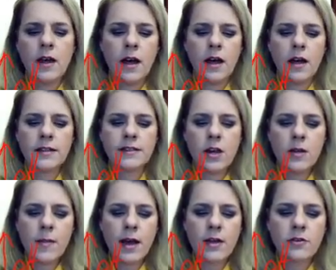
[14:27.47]

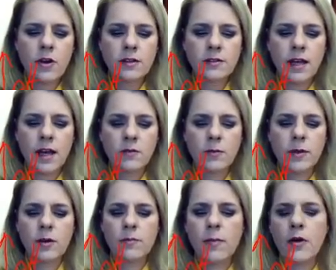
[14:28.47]
Sodium hydroxide would be
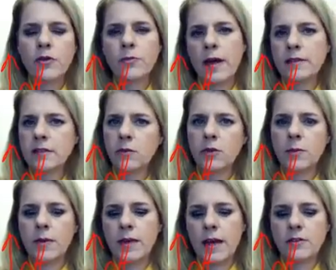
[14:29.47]
your most basic with a
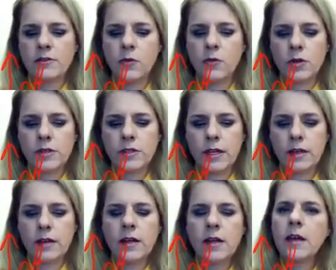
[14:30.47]
pH of 14.
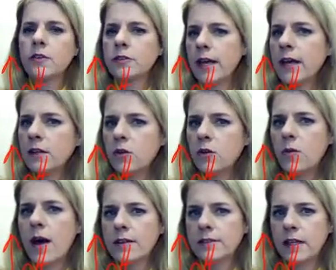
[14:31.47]
So take a little
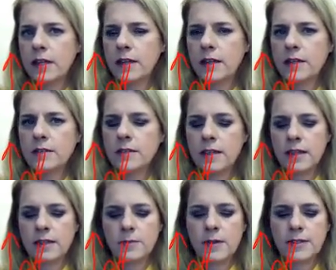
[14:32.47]
while to study this and
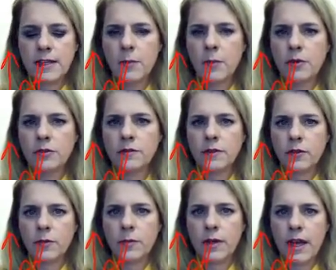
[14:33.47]
get some examples of
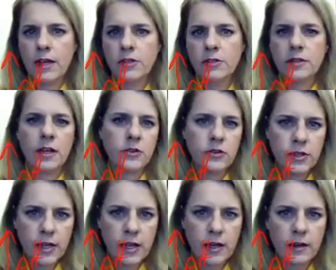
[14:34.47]
different pHs and
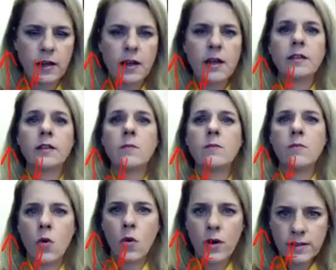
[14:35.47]
understand the
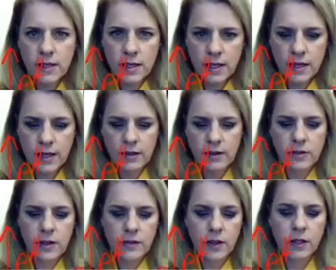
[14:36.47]
more acidic it is,
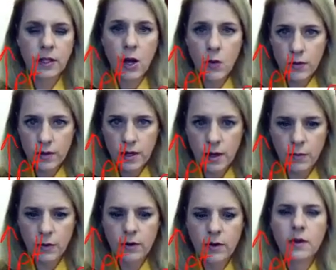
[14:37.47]
the lower the
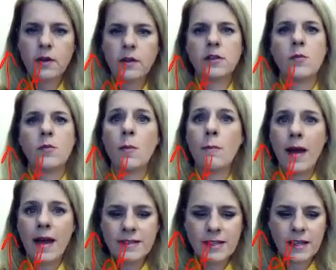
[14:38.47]
number. The more
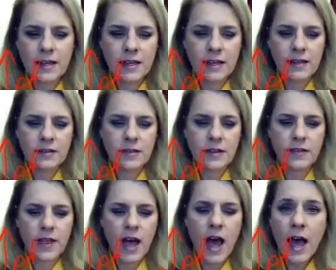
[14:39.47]
basic it is,
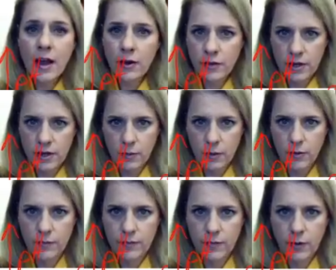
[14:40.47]
the higher the number.
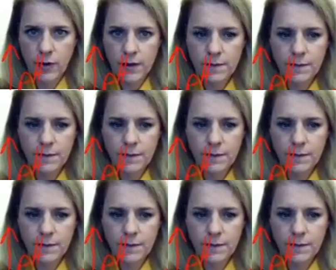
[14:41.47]
Okay?